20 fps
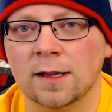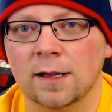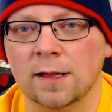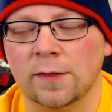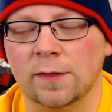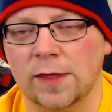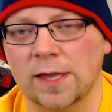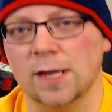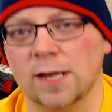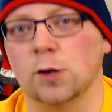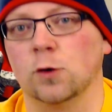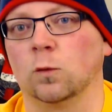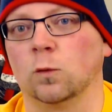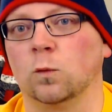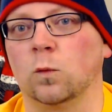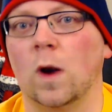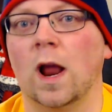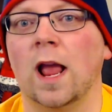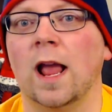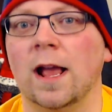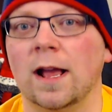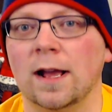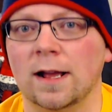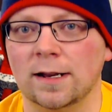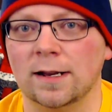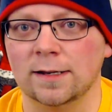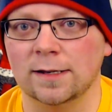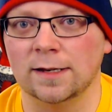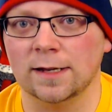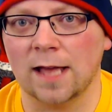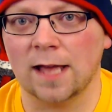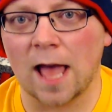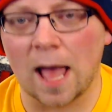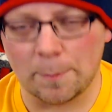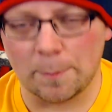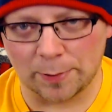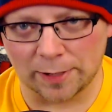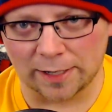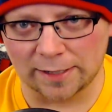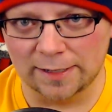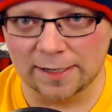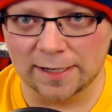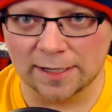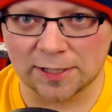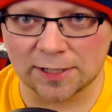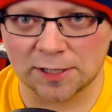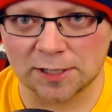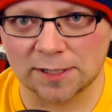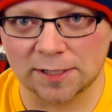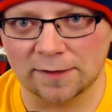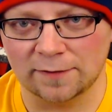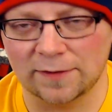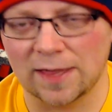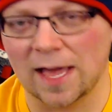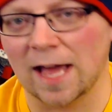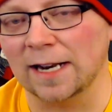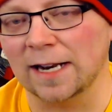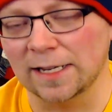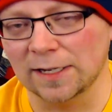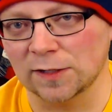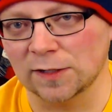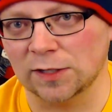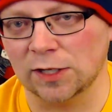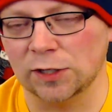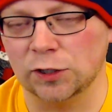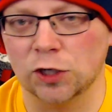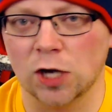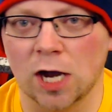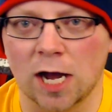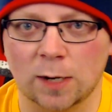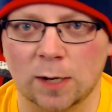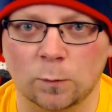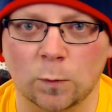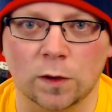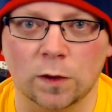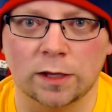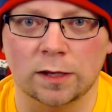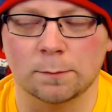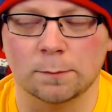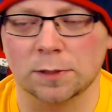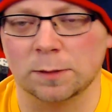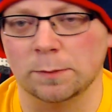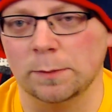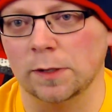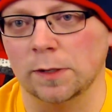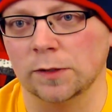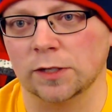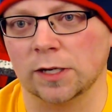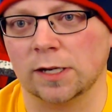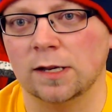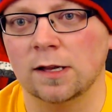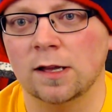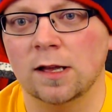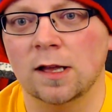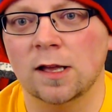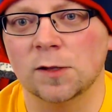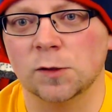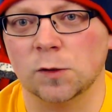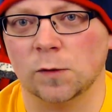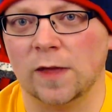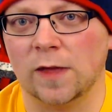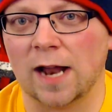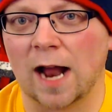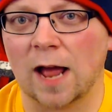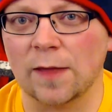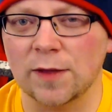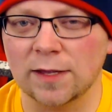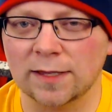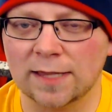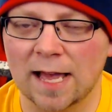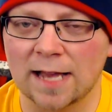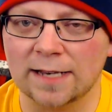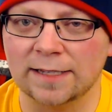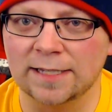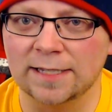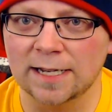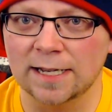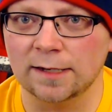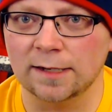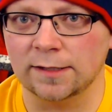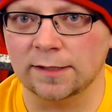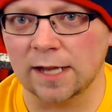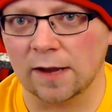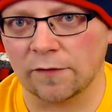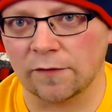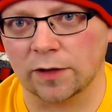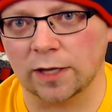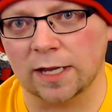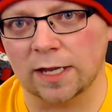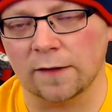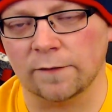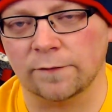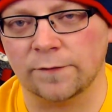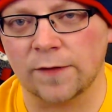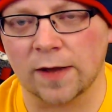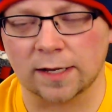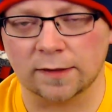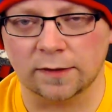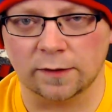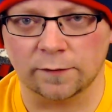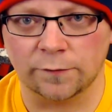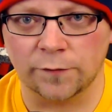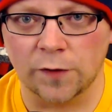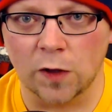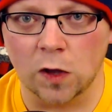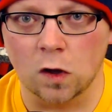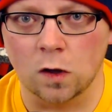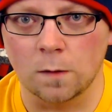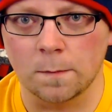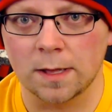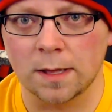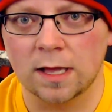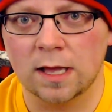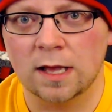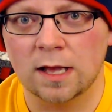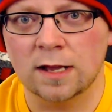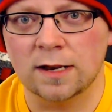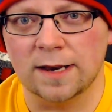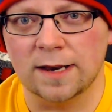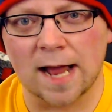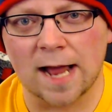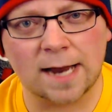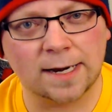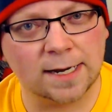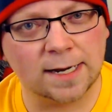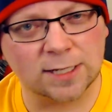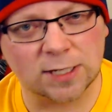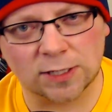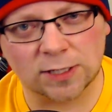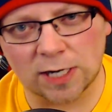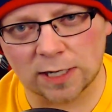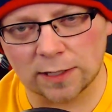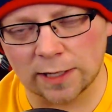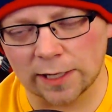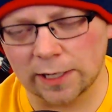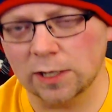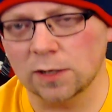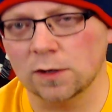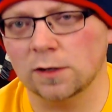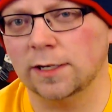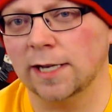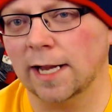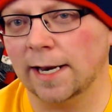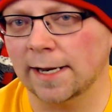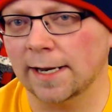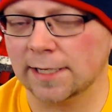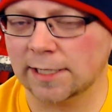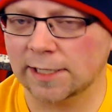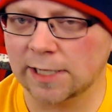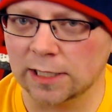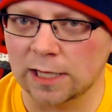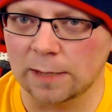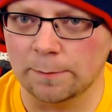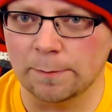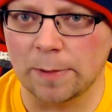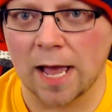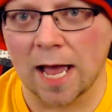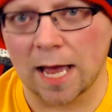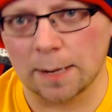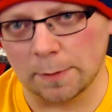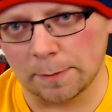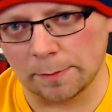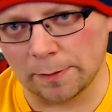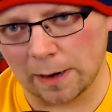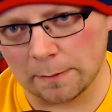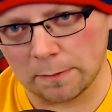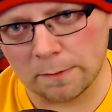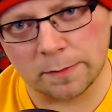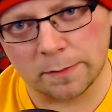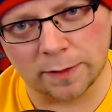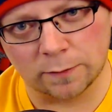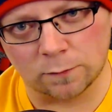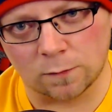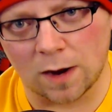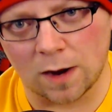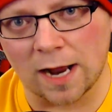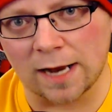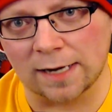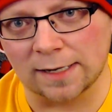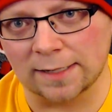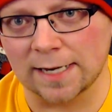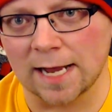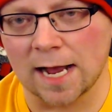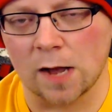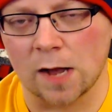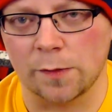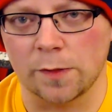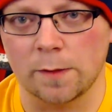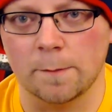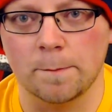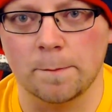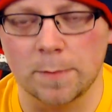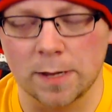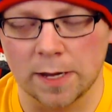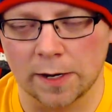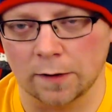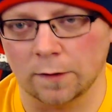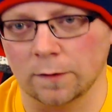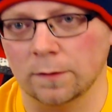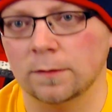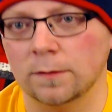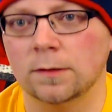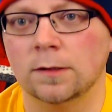the grand epicness that is the John Williams music. So that I think that did definitely affect the film. Not necessarily good, not necessarily bad, but probably right down the middle.